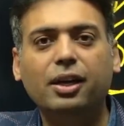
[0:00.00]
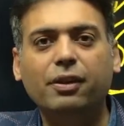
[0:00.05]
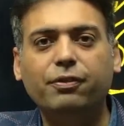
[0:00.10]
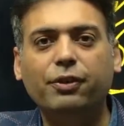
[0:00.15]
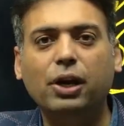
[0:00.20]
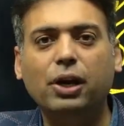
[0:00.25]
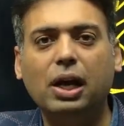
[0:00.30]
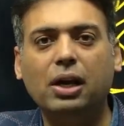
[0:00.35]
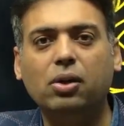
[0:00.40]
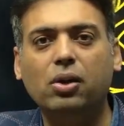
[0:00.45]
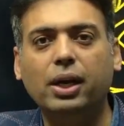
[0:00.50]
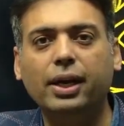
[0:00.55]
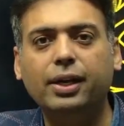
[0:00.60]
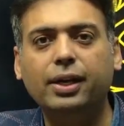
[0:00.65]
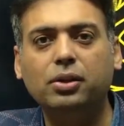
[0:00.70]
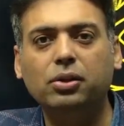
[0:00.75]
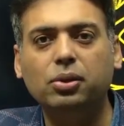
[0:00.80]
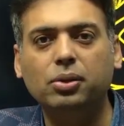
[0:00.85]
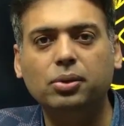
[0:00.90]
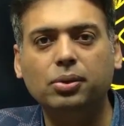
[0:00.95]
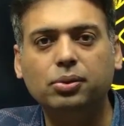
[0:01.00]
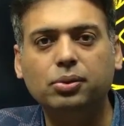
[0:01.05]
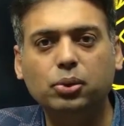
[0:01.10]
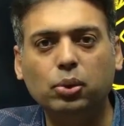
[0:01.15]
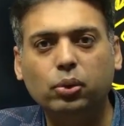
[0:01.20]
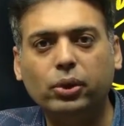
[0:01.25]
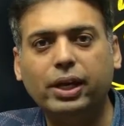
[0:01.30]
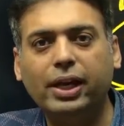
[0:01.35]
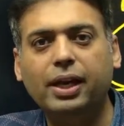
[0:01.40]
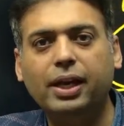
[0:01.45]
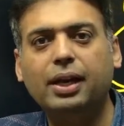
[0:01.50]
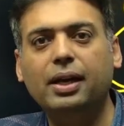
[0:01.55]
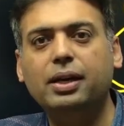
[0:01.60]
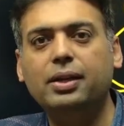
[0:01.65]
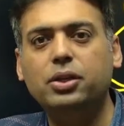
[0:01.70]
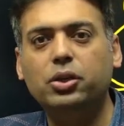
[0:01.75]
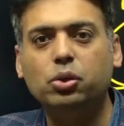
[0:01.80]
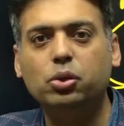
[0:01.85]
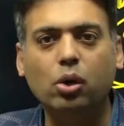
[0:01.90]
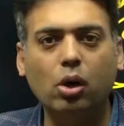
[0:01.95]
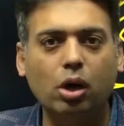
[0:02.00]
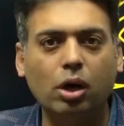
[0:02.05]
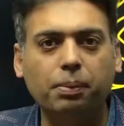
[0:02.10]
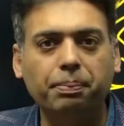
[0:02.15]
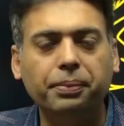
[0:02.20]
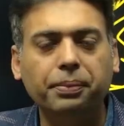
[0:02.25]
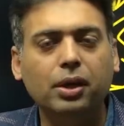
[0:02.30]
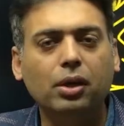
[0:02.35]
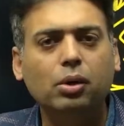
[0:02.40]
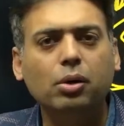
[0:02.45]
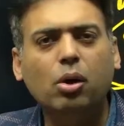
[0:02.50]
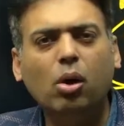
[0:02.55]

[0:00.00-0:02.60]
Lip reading: if you are going to UK, Europe,